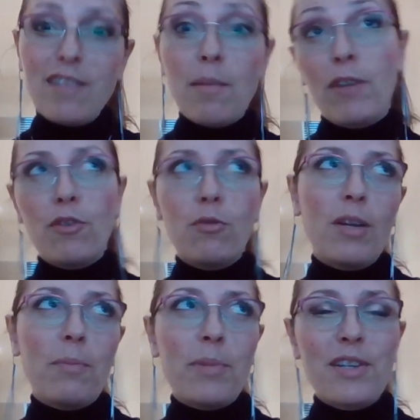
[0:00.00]
I mean, if you're doing
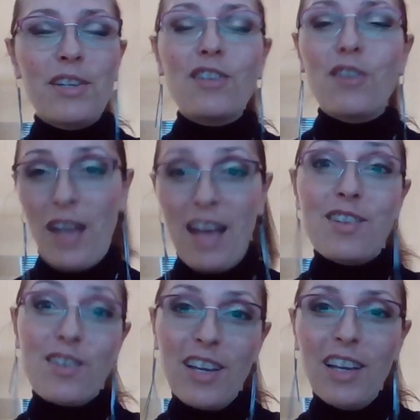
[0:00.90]
a presentation,
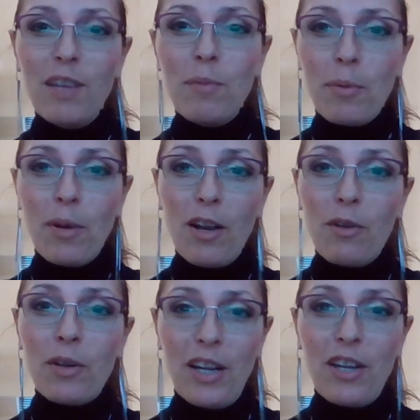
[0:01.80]
yes, people are
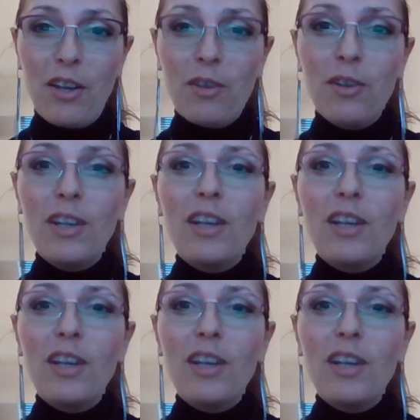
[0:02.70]
looking at you.